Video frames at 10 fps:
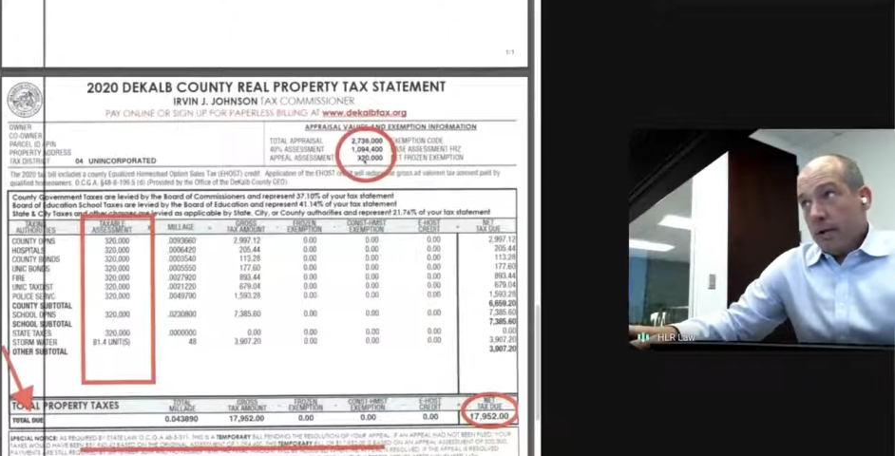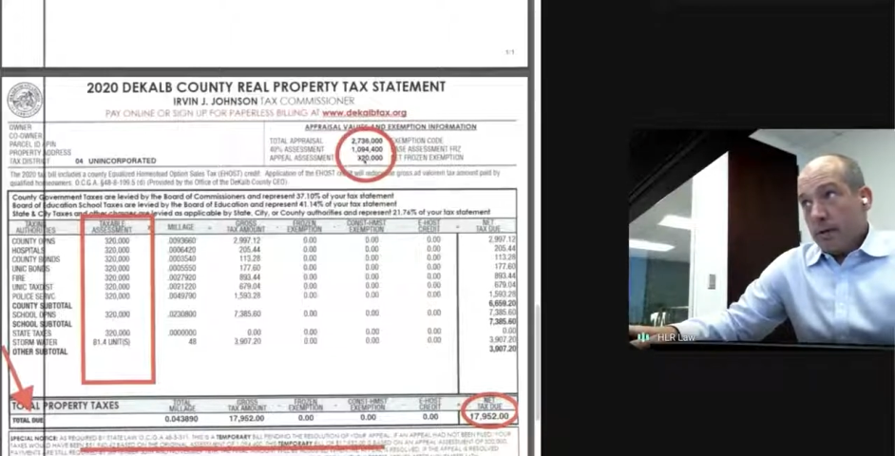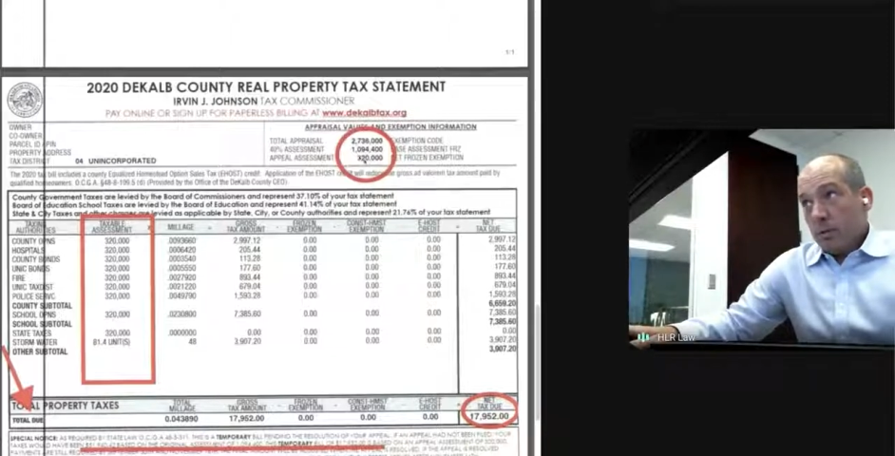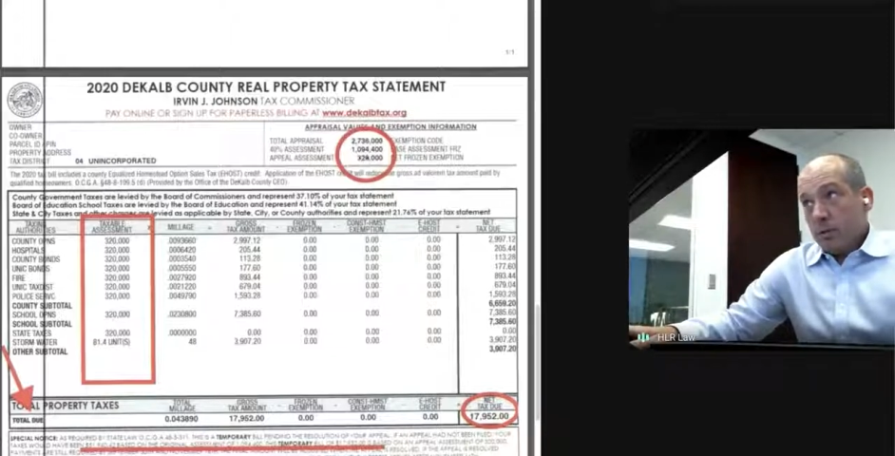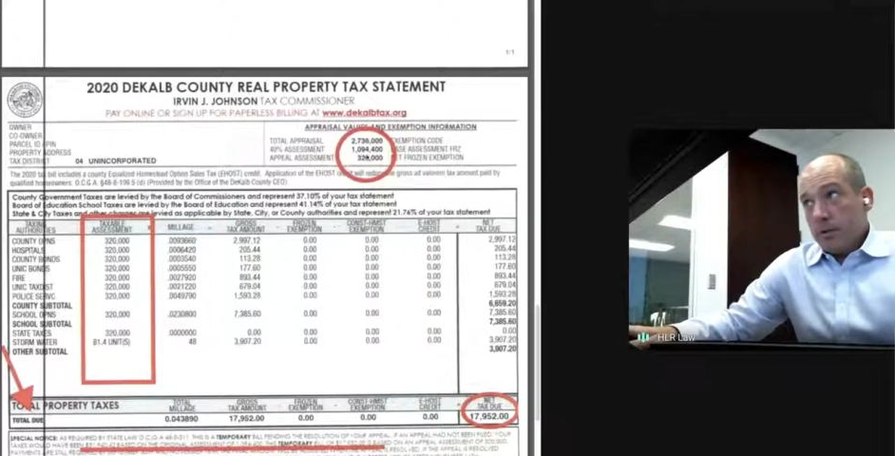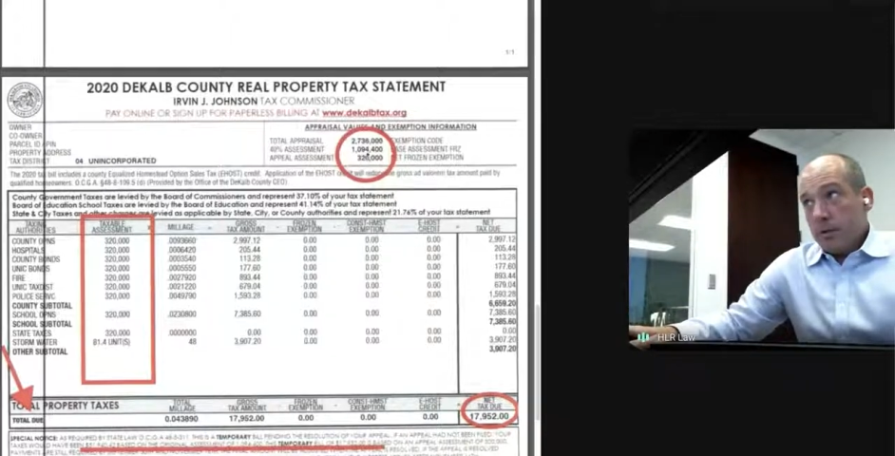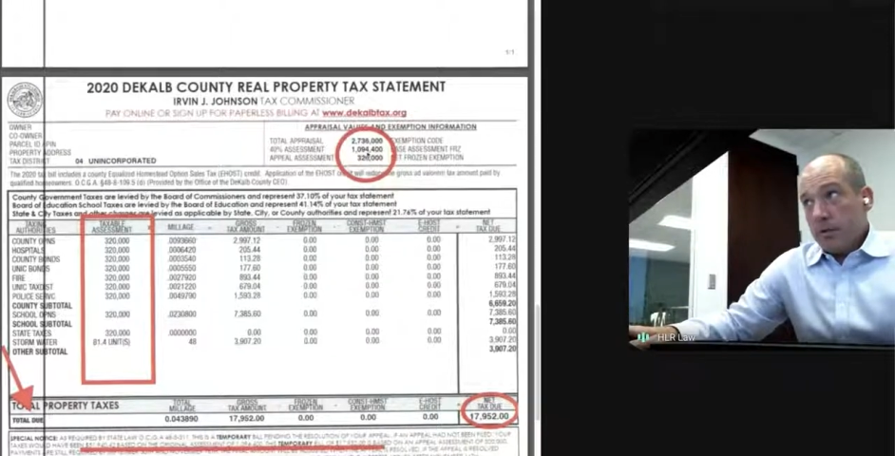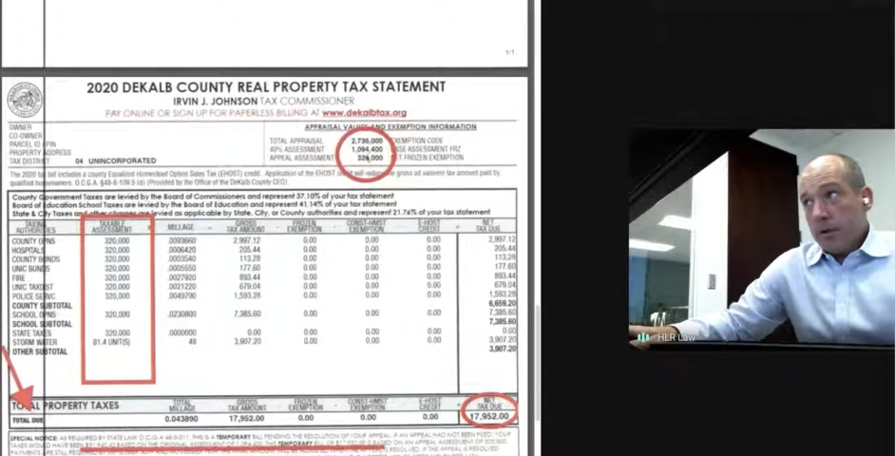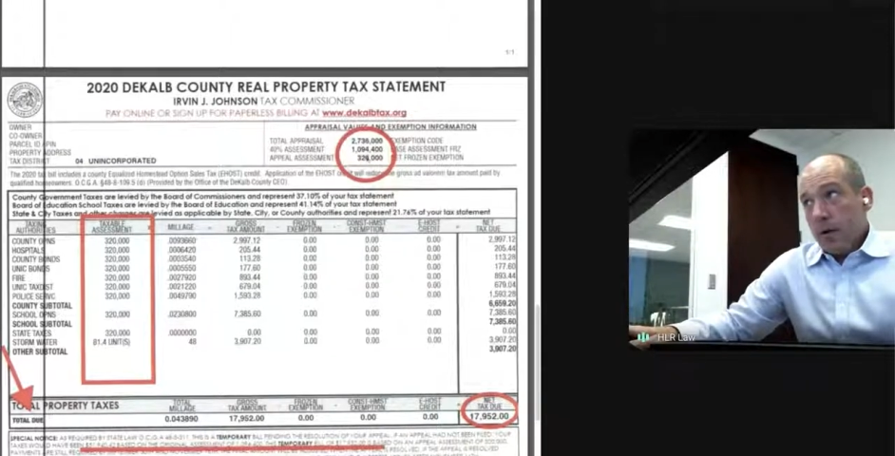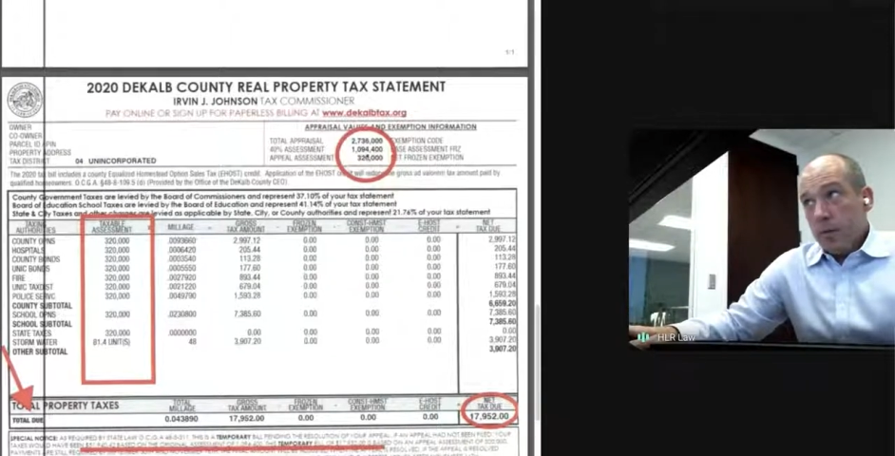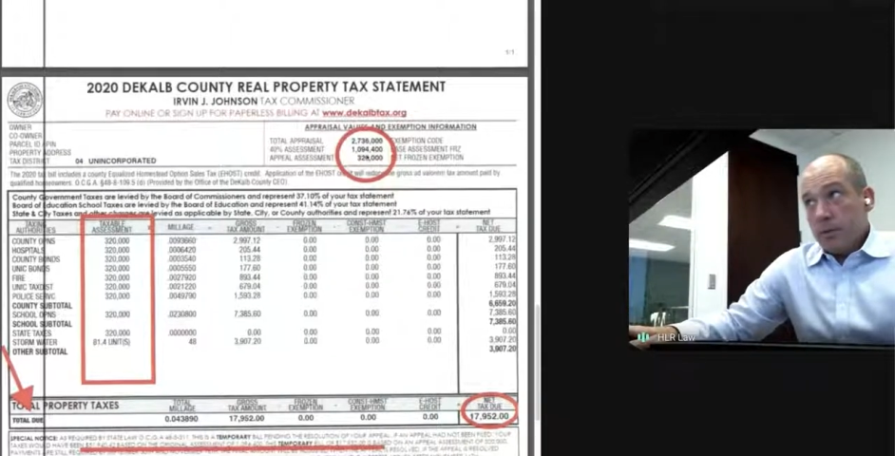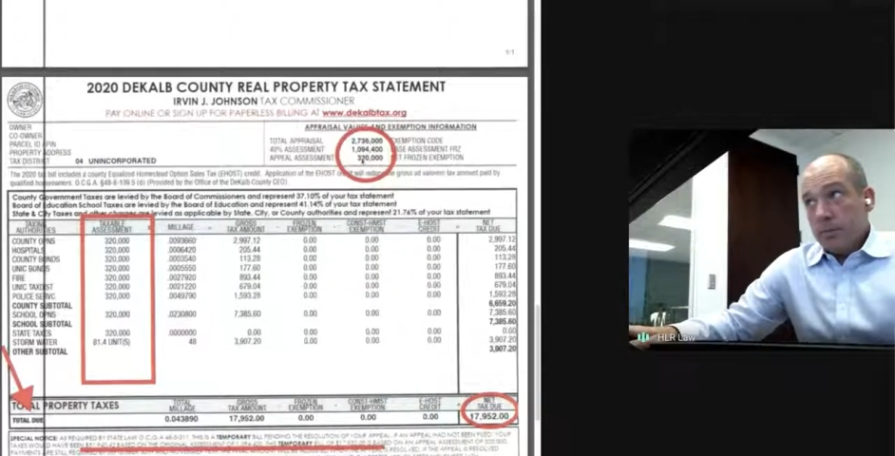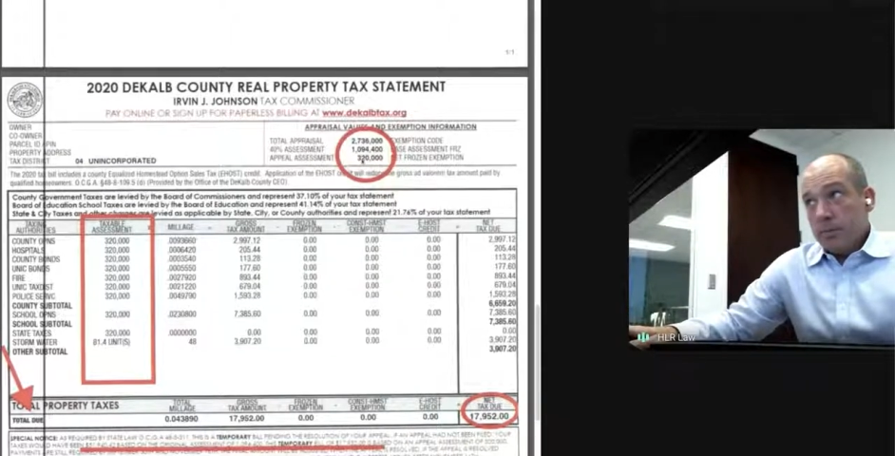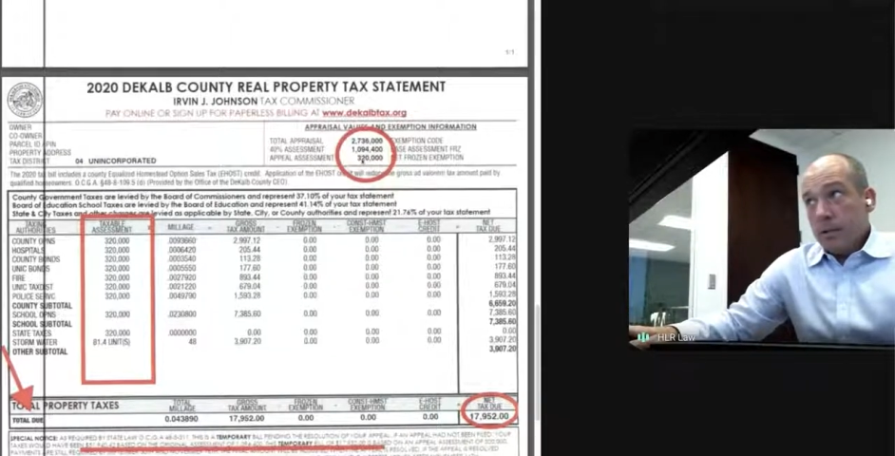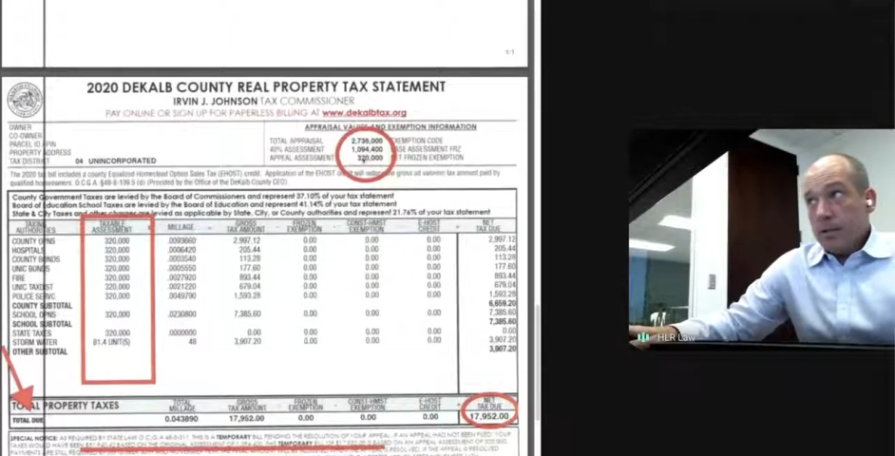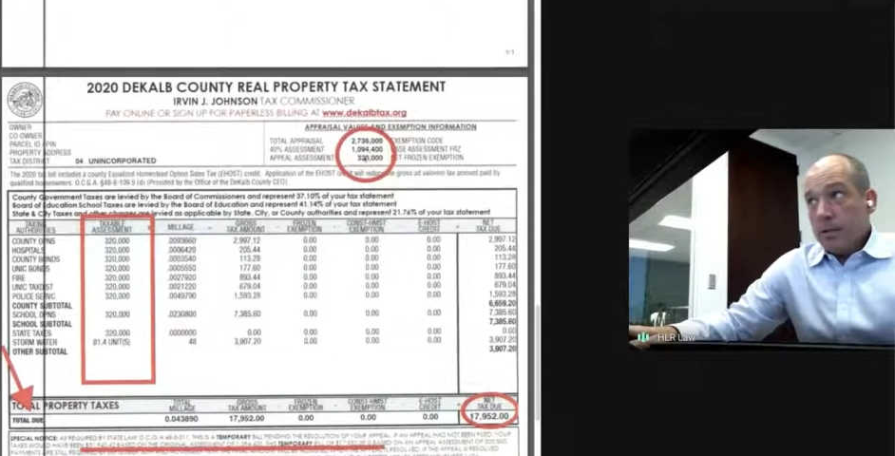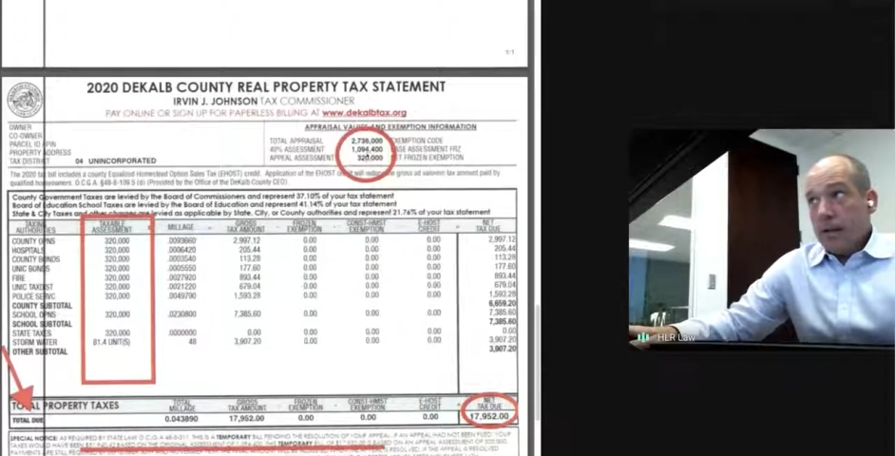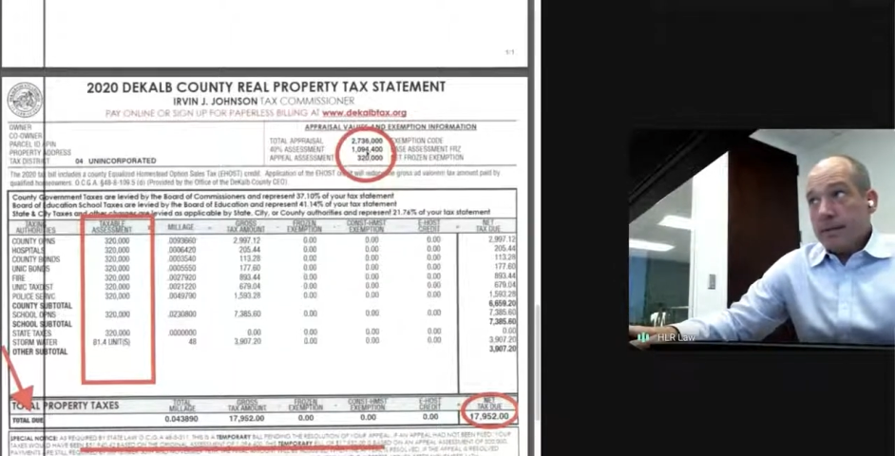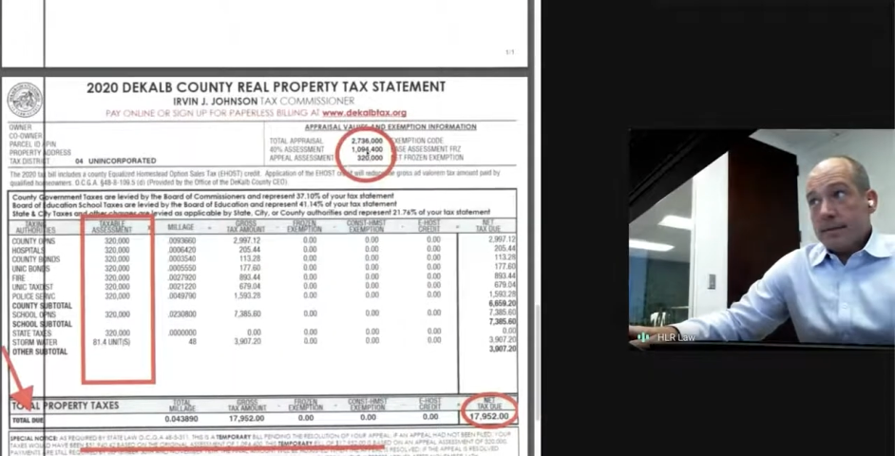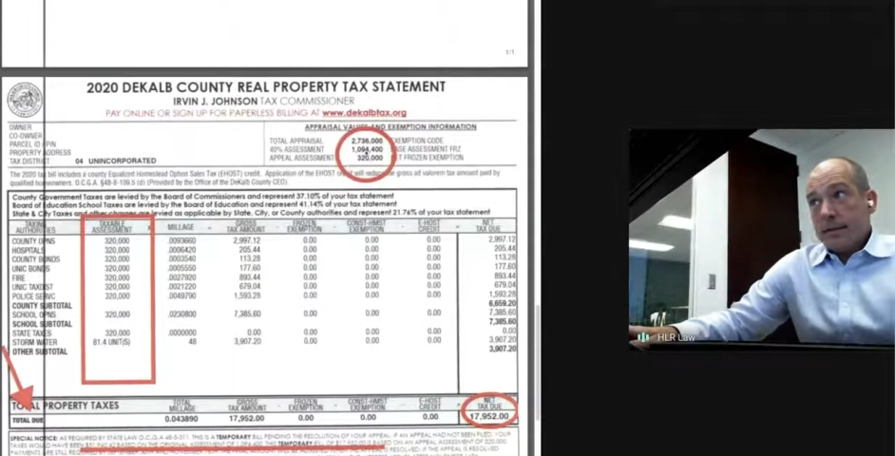Tech wizards know is much less